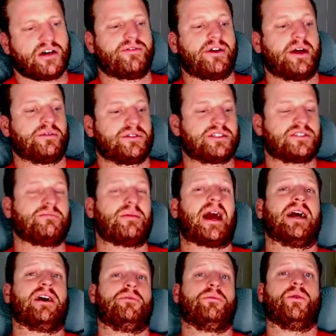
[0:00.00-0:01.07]
I would
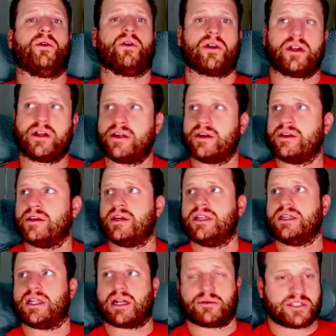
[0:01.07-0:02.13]
smile more,
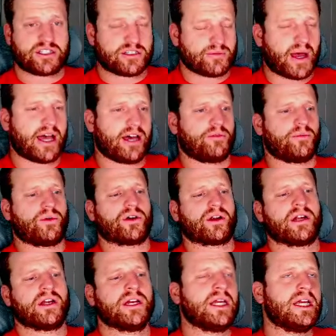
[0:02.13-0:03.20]
that I would smile more.
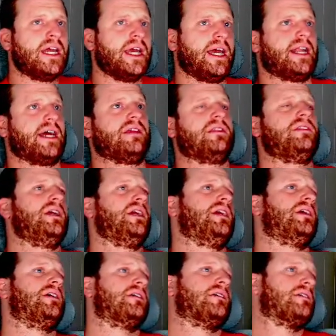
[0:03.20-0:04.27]
And I think,
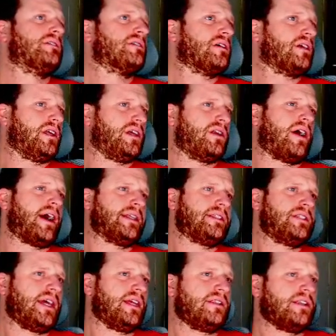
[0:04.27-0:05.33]
I
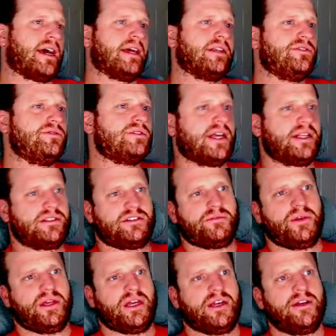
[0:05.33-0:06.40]
do tend to
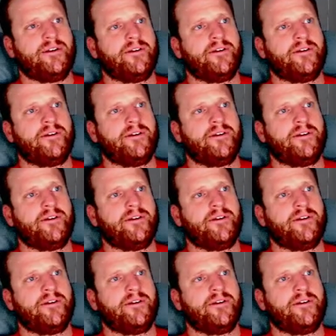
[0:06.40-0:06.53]
be